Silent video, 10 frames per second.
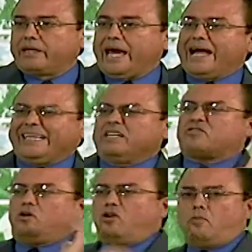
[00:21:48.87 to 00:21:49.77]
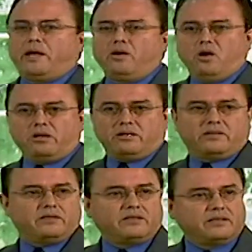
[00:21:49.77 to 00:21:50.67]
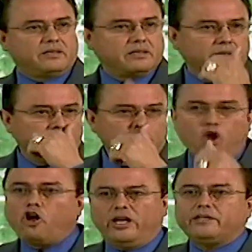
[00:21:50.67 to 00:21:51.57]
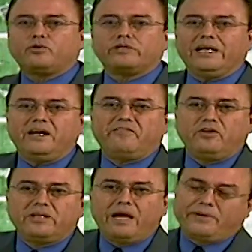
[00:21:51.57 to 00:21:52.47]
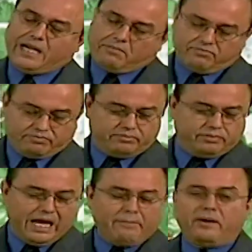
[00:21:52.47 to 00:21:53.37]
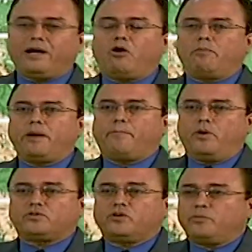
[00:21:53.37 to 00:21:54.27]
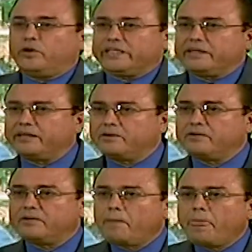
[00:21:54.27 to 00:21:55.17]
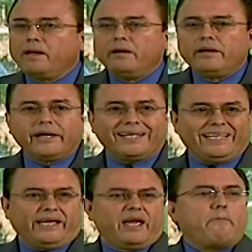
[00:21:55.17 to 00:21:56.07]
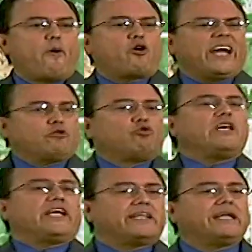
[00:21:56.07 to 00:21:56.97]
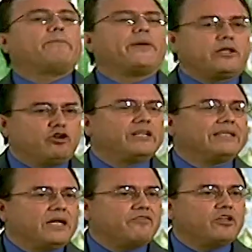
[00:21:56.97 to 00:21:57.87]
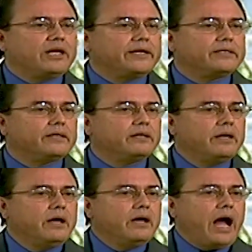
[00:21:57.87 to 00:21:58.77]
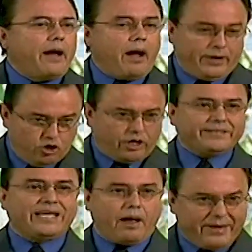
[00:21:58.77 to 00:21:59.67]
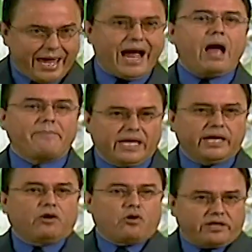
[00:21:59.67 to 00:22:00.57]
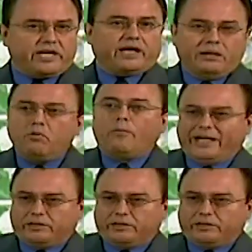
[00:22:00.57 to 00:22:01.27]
It is better to stay alone. Don't give your phone to anyone. Look, let me talk to my husband, then I'll tell you. And why do you have to be asking people for their phones? Unless you're a close friend and that moment